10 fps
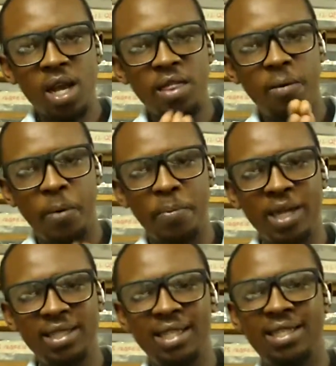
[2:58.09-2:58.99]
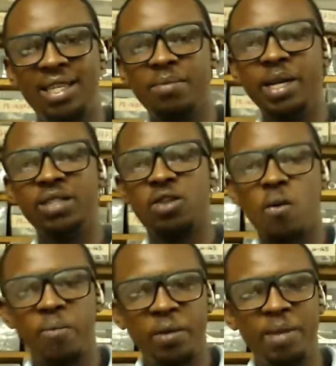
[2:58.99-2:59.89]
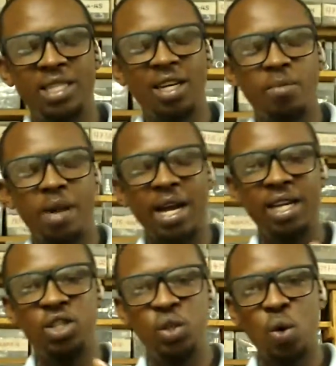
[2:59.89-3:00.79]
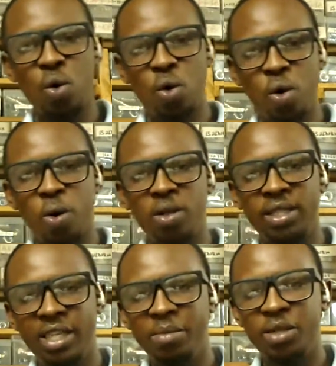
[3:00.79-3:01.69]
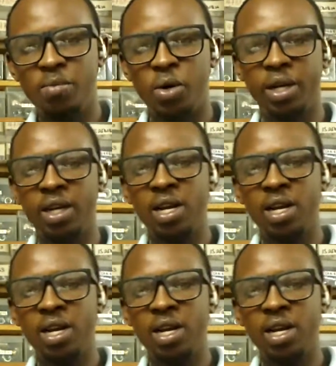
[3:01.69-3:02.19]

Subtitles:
The prepaid system is complemented by a so-called debit mode.